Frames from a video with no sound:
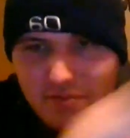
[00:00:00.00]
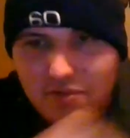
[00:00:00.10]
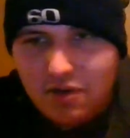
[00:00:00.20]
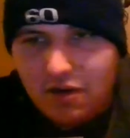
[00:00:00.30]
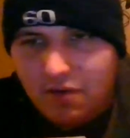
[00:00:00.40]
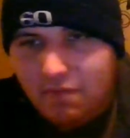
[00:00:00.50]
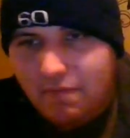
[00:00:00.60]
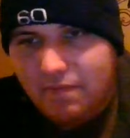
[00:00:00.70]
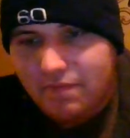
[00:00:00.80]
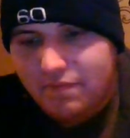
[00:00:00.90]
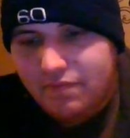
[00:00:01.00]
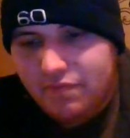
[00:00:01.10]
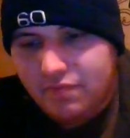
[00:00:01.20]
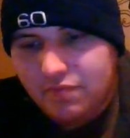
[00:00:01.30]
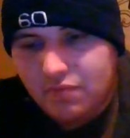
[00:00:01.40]
card.
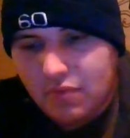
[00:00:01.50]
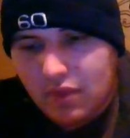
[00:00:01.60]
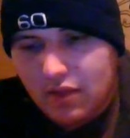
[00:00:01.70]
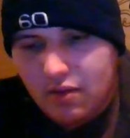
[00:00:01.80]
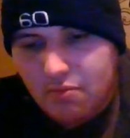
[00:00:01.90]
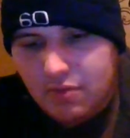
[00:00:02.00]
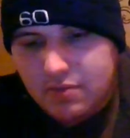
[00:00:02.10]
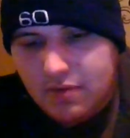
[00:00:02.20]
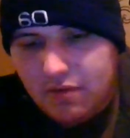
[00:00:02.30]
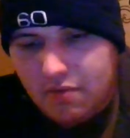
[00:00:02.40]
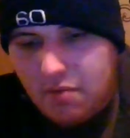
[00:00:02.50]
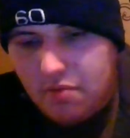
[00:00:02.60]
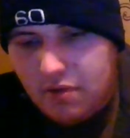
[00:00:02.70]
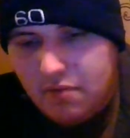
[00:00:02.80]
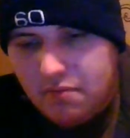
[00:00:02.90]
Must be a reprint.